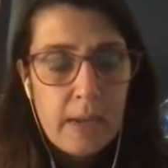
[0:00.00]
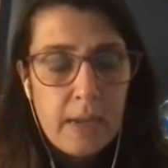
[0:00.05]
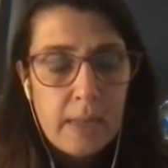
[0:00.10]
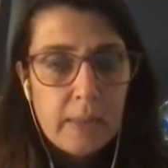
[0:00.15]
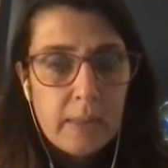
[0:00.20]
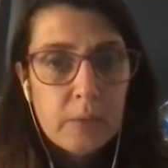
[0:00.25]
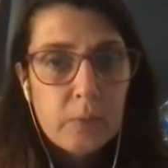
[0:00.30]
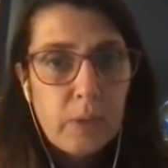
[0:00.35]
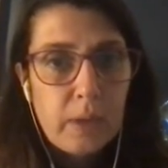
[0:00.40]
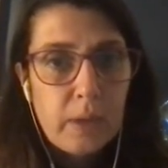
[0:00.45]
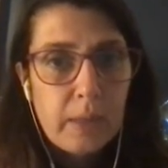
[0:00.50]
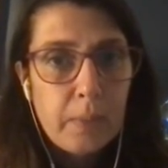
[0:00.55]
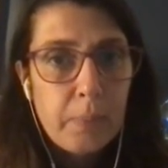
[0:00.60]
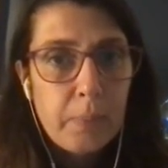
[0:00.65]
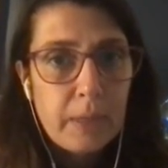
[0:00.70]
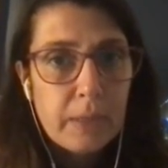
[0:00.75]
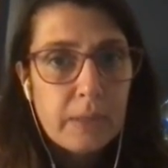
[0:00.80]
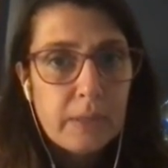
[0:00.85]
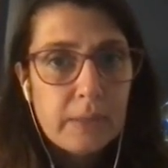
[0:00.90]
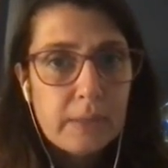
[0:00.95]
These were the
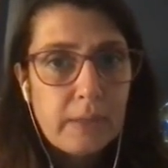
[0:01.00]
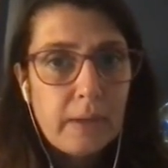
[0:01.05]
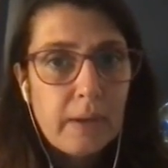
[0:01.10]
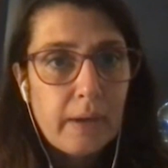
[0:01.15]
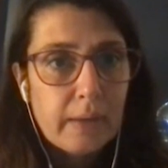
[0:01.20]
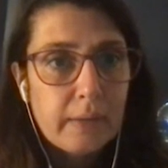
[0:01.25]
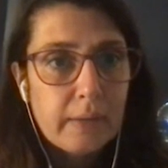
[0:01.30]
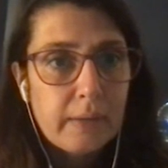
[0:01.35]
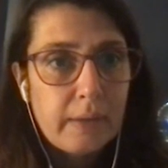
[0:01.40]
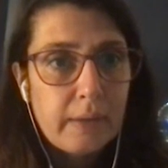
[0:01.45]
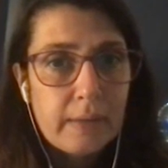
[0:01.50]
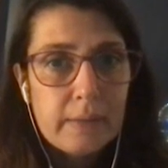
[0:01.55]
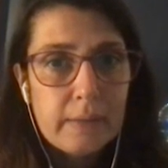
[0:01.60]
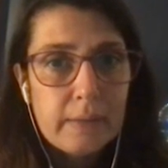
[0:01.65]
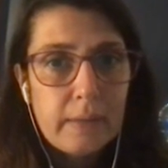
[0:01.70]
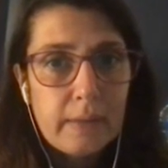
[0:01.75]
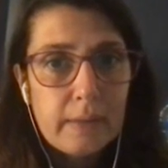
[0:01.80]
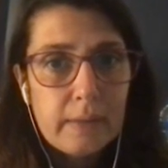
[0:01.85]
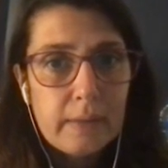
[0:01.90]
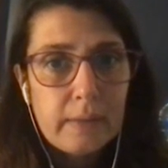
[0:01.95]
patients'
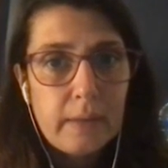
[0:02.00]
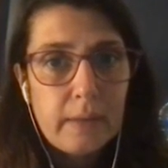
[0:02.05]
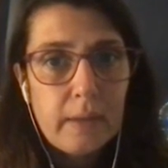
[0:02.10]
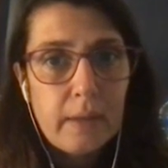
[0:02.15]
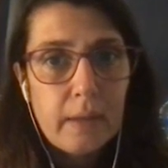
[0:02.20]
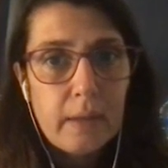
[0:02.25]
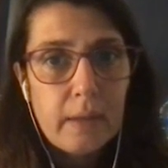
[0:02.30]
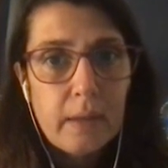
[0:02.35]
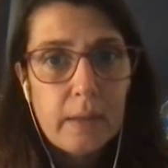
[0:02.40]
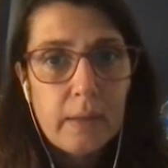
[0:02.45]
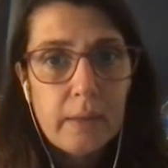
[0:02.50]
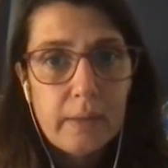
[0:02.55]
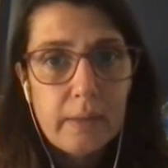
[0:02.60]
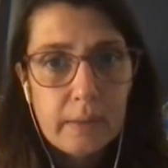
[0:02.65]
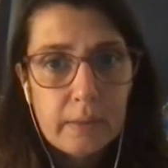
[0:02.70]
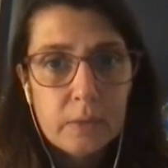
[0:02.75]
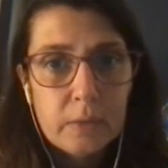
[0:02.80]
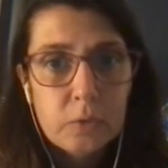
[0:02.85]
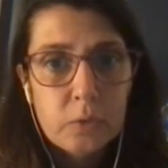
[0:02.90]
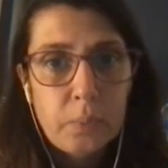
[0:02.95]
characteristics.
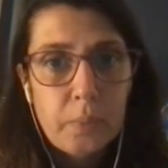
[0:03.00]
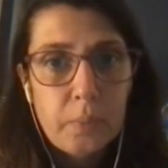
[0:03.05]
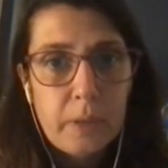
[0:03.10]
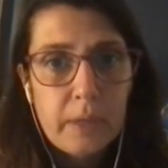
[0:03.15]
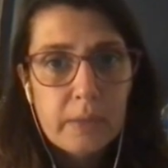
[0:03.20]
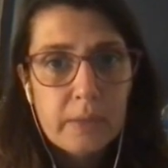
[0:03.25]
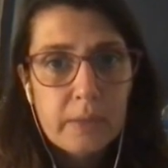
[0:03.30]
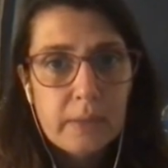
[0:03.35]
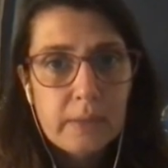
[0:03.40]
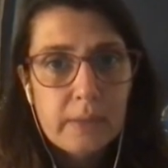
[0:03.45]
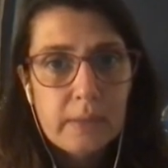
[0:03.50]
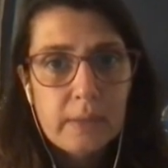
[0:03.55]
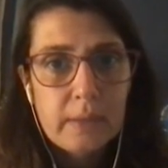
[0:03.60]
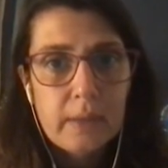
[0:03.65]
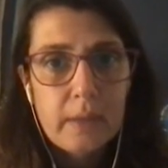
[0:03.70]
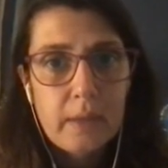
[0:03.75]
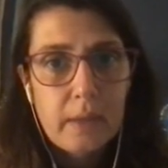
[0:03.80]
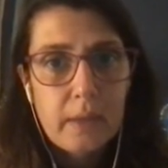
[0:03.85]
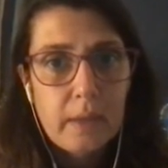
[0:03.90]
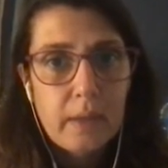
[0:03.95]
32 patients
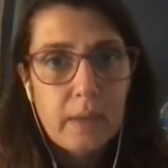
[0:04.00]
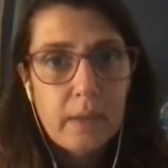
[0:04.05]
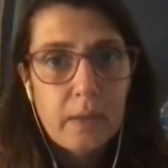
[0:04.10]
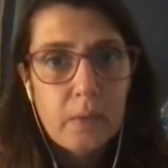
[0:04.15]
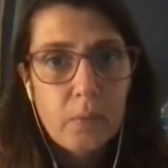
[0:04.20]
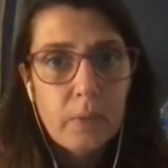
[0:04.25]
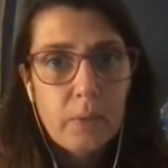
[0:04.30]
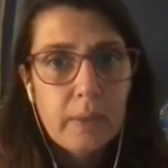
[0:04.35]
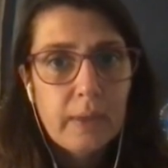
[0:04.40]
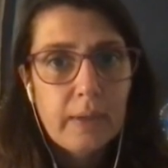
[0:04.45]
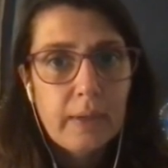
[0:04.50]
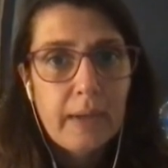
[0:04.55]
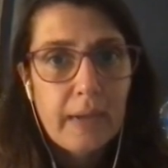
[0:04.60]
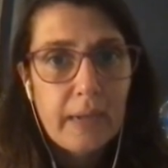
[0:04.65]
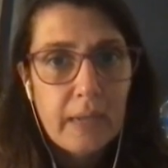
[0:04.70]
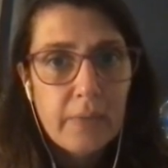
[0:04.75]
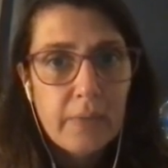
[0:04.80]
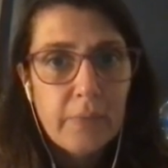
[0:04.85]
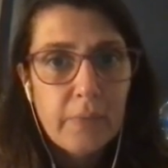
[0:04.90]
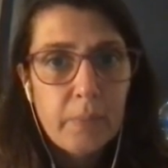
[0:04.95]
with a
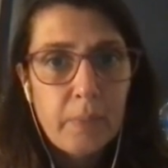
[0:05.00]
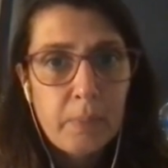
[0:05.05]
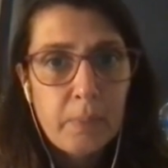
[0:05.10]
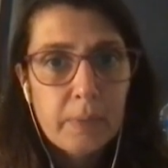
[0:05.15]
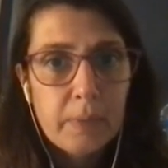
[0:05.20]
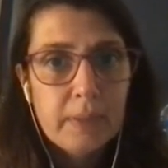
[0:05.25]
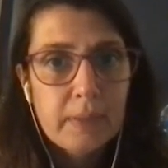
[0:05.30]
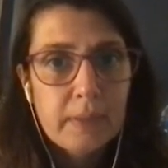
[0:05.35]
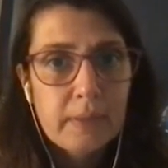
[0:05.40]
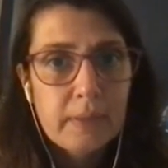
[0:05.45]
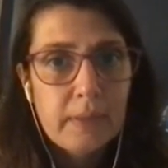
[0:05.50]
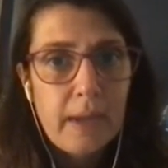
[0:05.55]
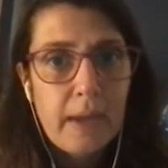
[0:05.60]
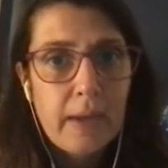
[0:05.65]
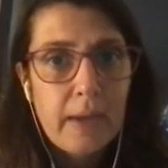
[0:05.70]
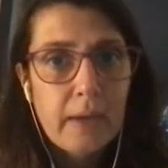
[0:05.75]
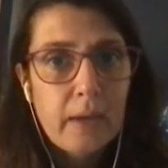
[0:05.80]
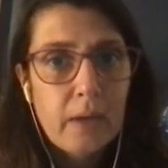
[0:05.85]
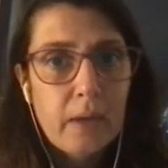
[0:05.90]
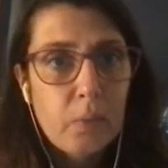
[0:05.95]
naive
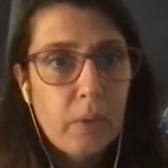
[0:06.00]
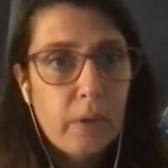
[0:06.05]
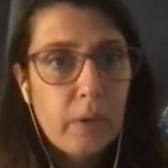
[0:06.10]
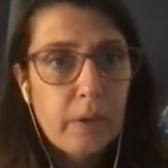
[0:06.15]
BPDCN were